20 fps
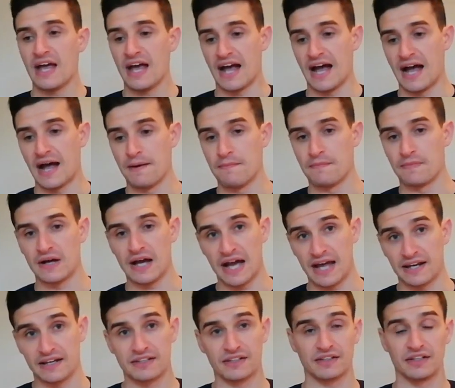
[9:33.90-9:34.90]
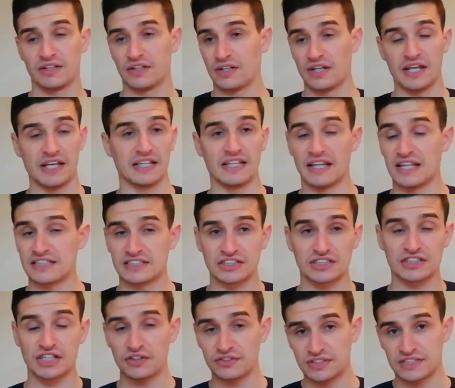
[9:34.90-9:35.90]
There's
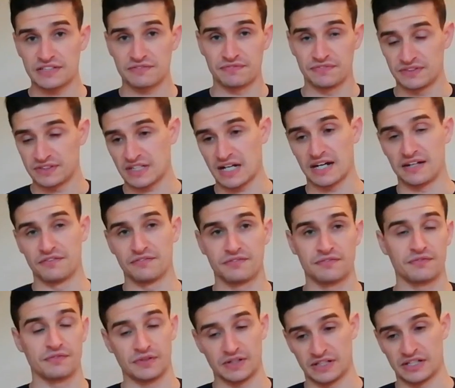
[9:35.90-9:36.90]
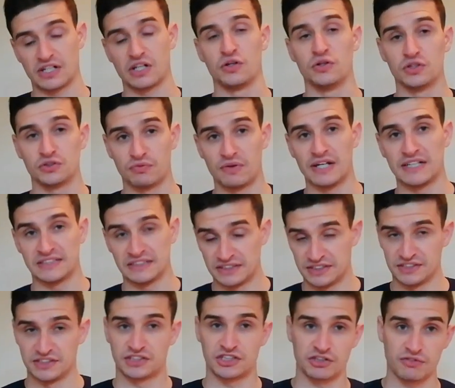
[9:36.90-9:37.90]
just loads of different kind of clues relating
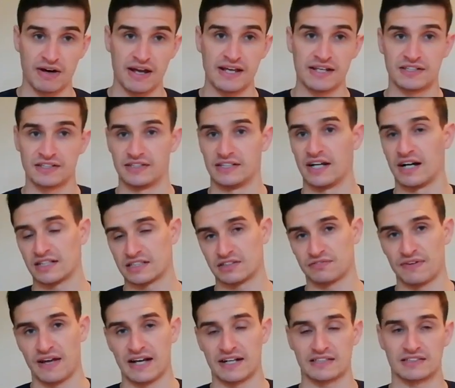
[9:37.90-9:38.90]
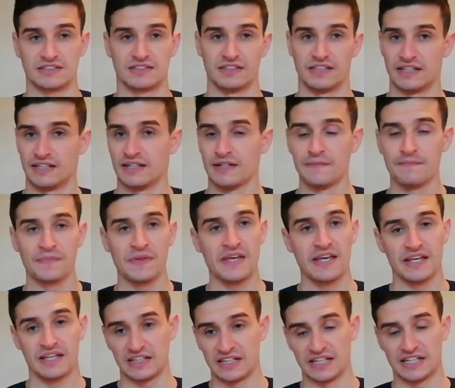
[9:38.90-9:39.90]
to the terrain, to the artifacts, to the
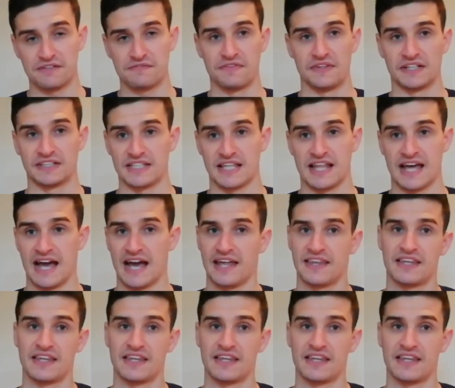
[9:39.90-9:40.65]
different things like that.